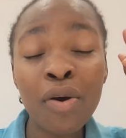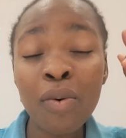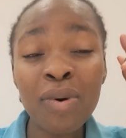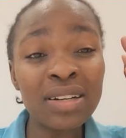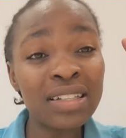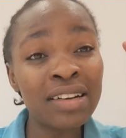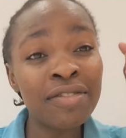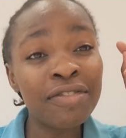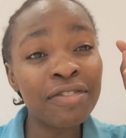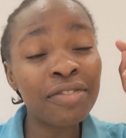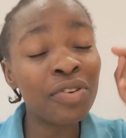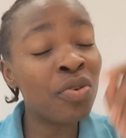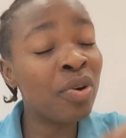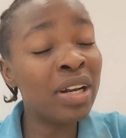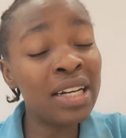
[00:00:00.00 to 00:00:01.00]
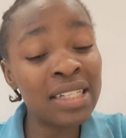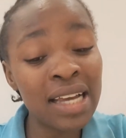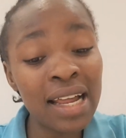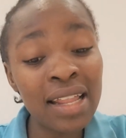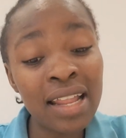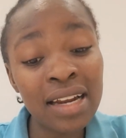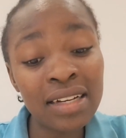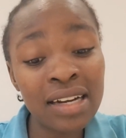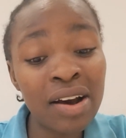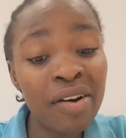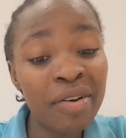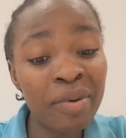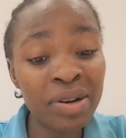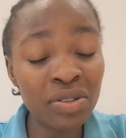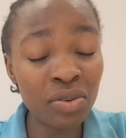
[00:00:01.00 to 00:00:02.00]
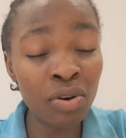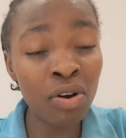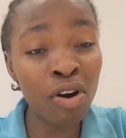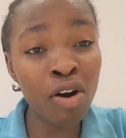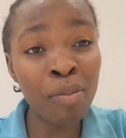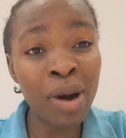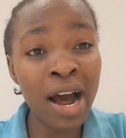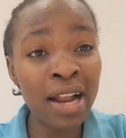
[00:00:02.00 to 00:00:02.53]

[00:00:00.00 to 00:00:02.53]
What if you will decide that now I want to go home